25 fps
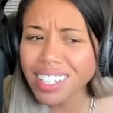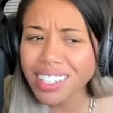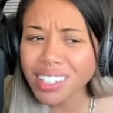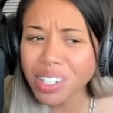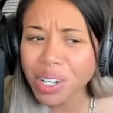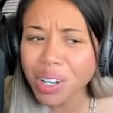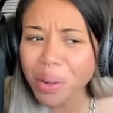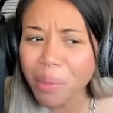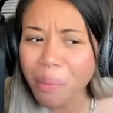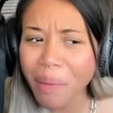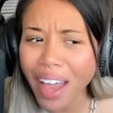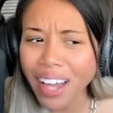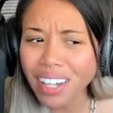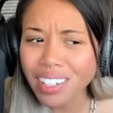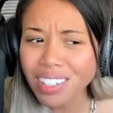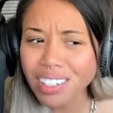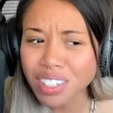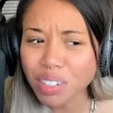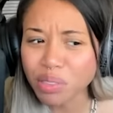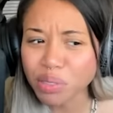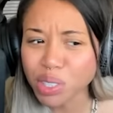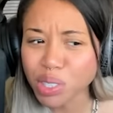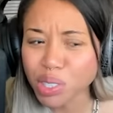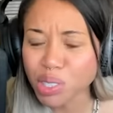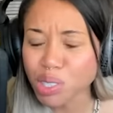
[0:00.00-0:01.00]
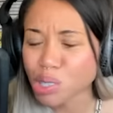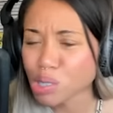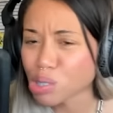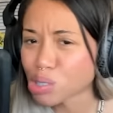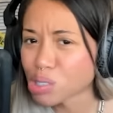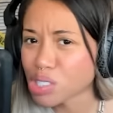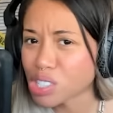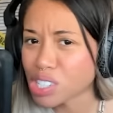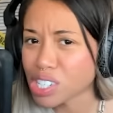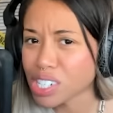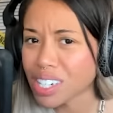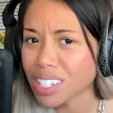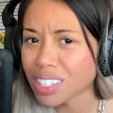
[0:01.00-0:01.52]
Can you imagine if your
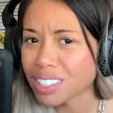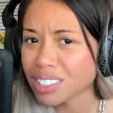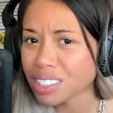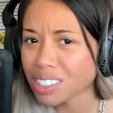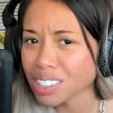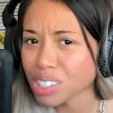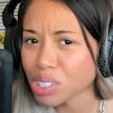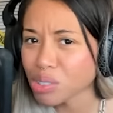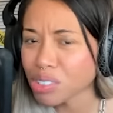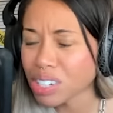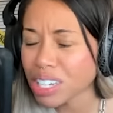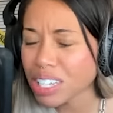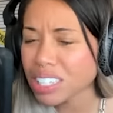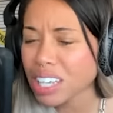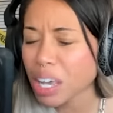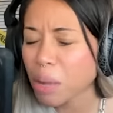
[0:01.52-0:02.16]
dude cheats on you and he's